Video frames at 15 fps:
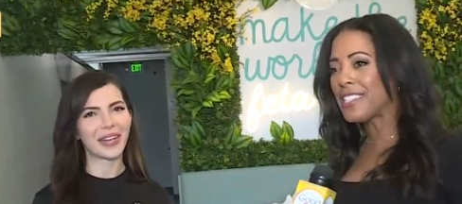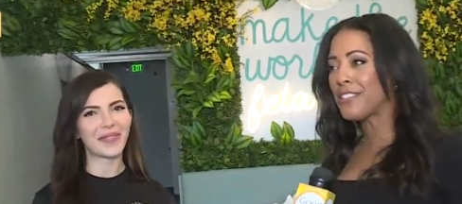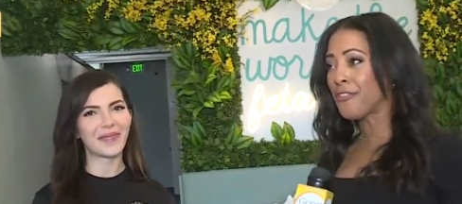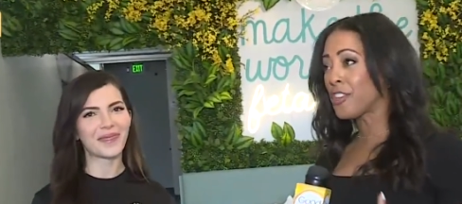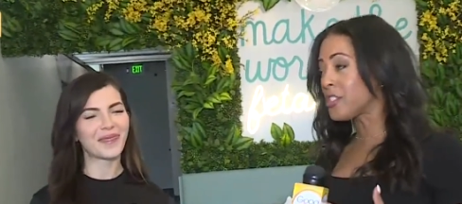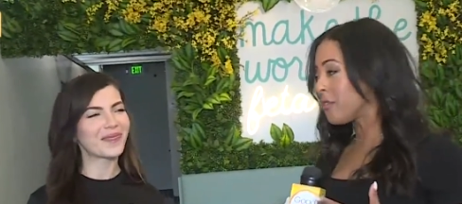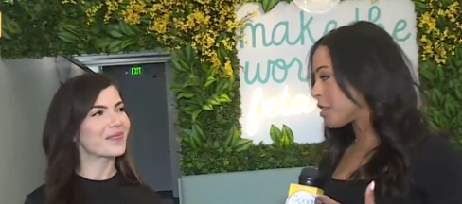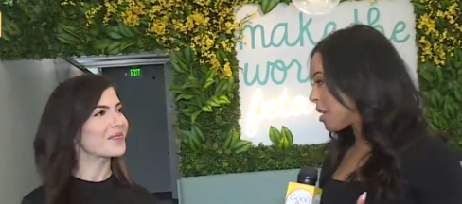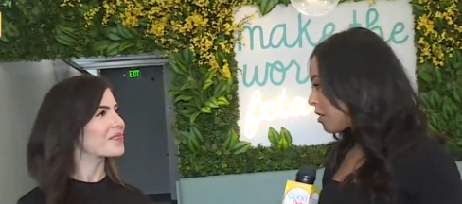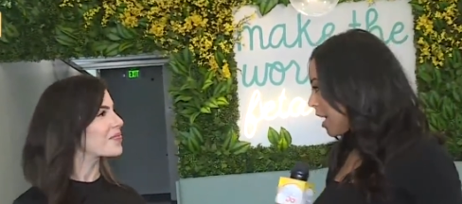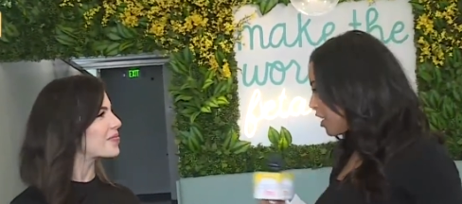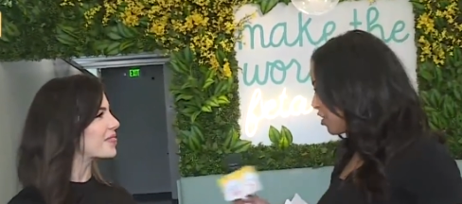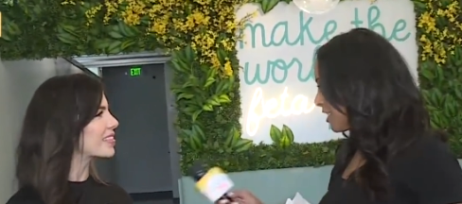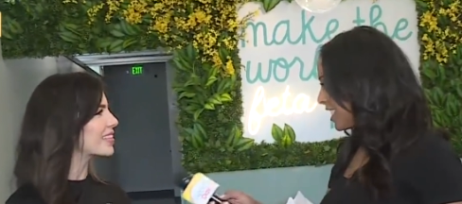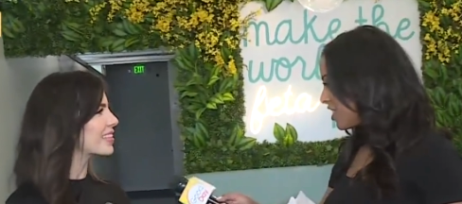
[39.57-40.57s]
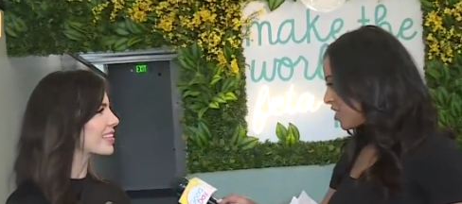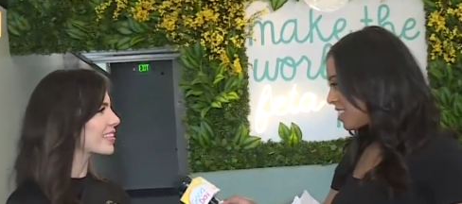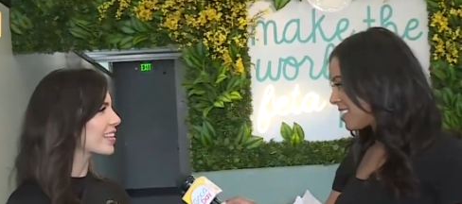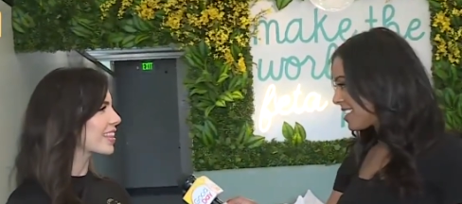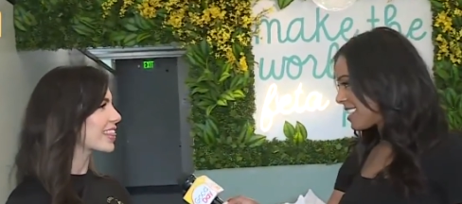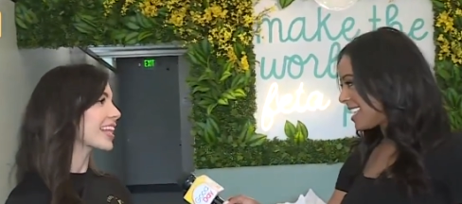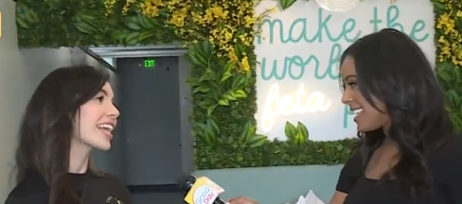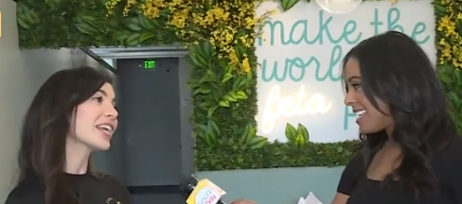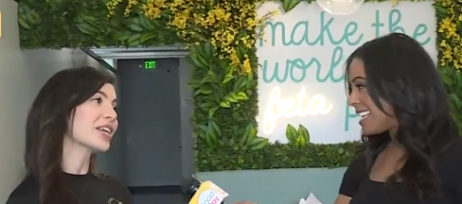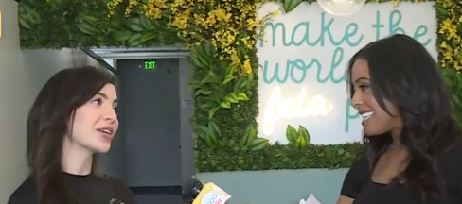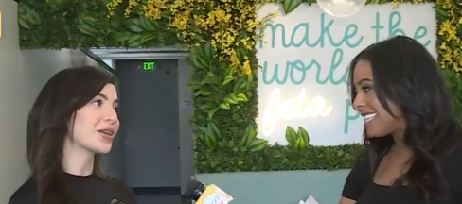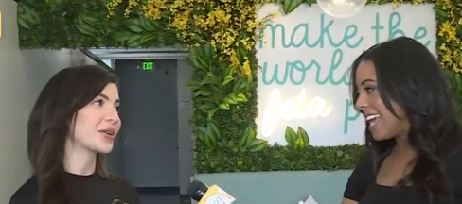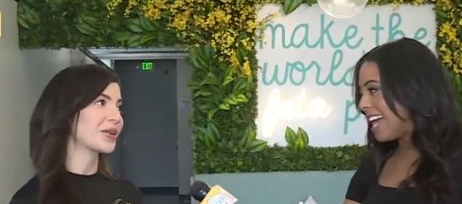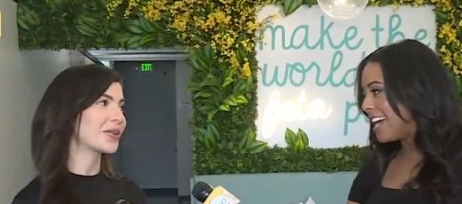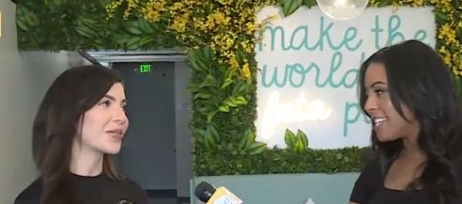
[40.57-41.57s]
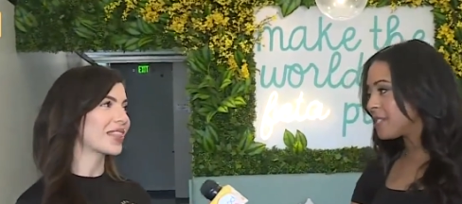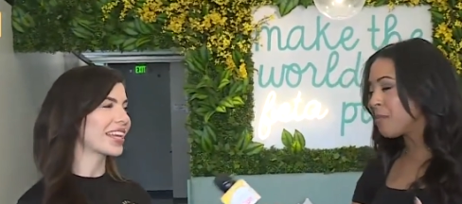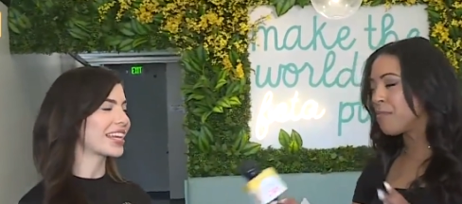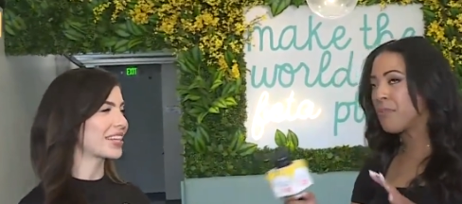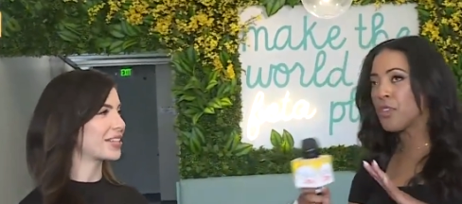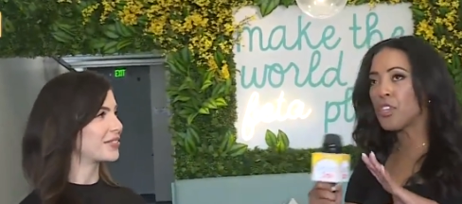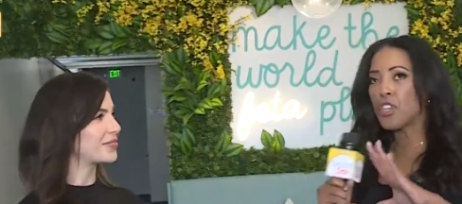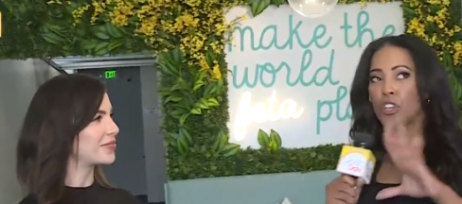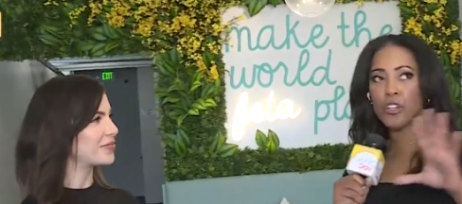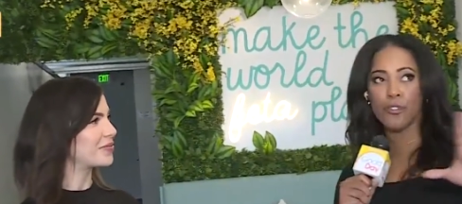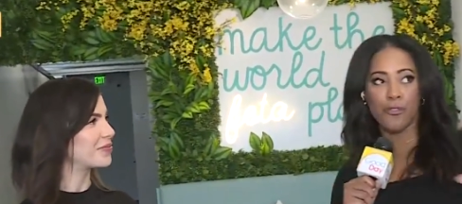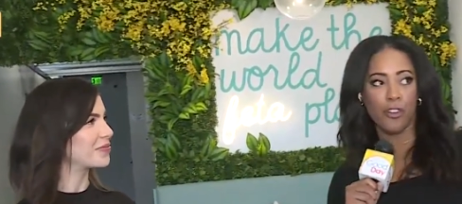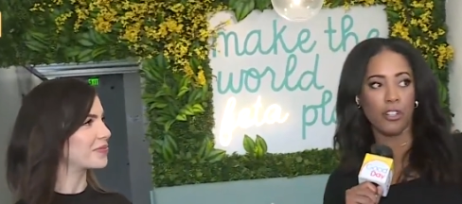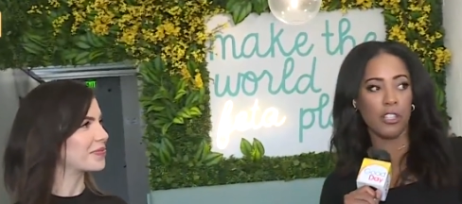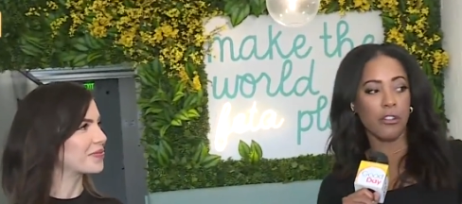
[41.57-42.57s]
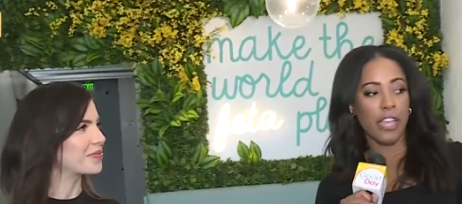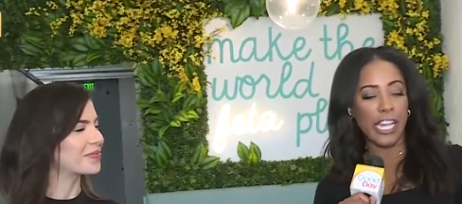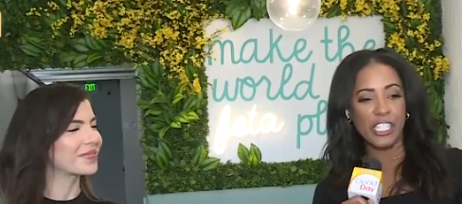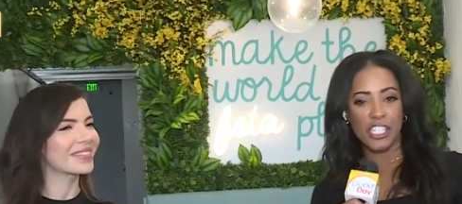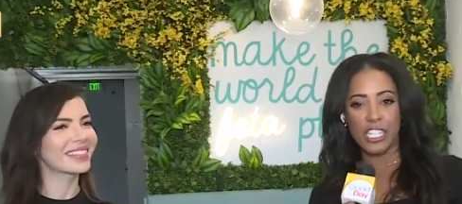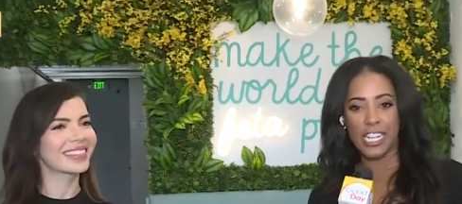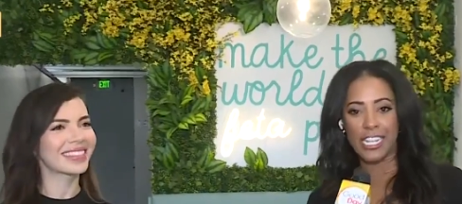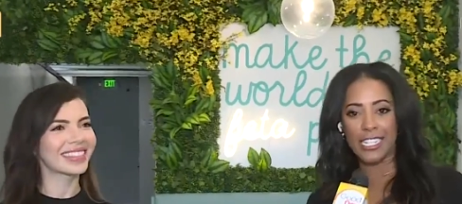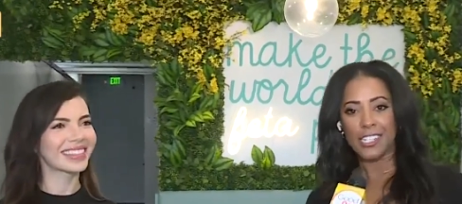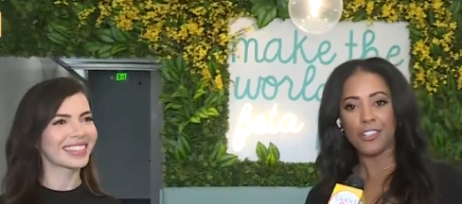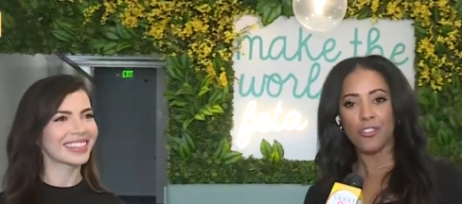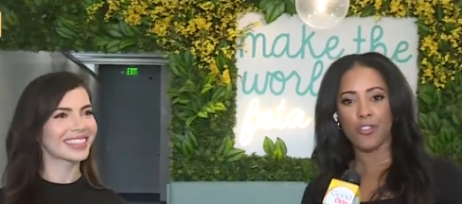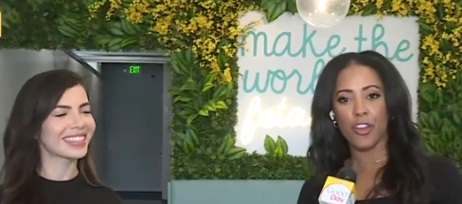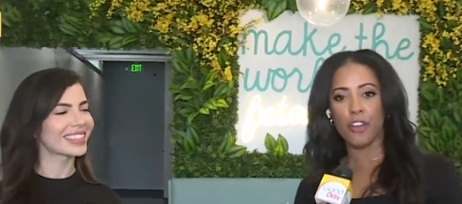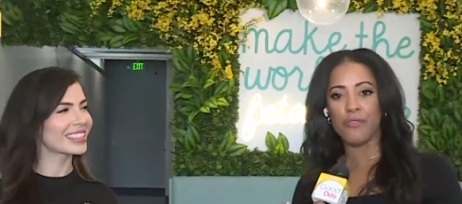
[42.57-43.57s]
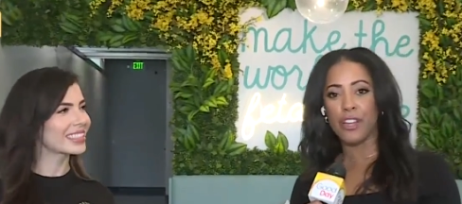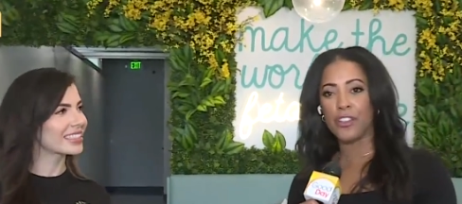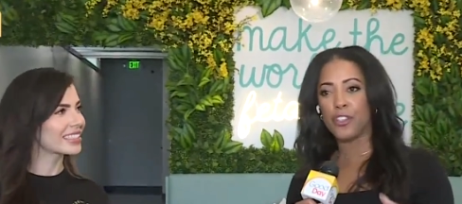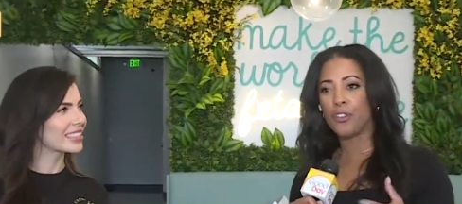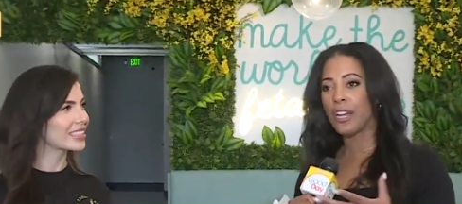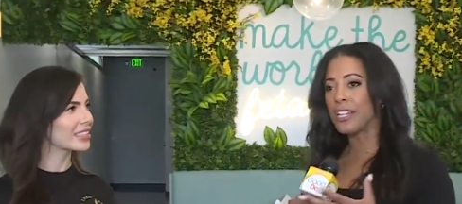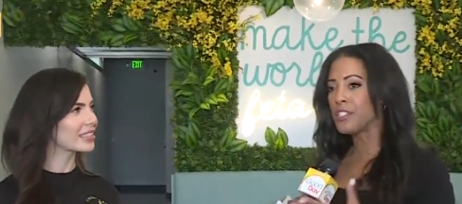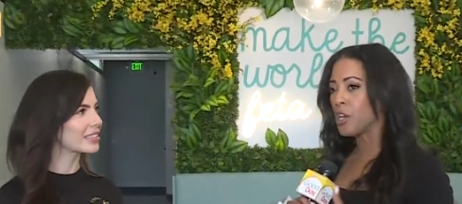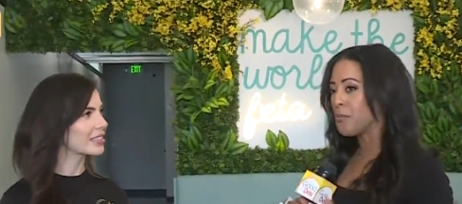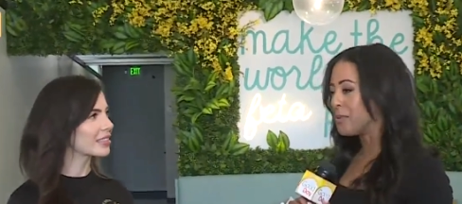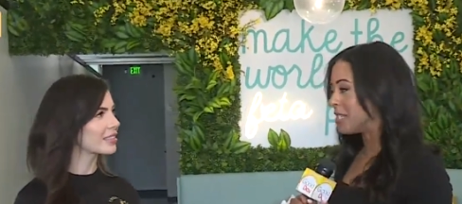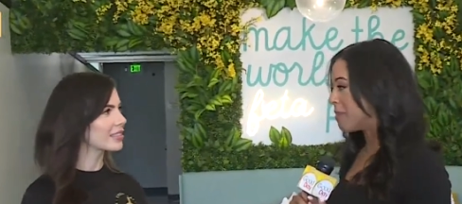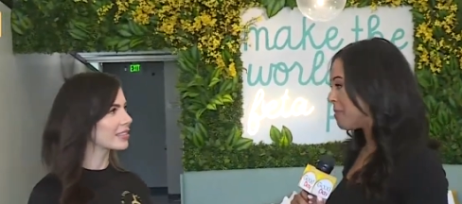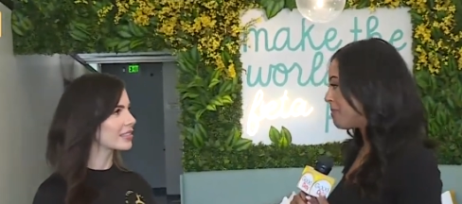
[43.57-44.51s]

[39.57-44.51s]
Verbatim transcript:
Speaker 1: So first of all, congratulations. Thank you. Yes. Thank you. Beautiful location in Elk Grove. Now, you guys opened up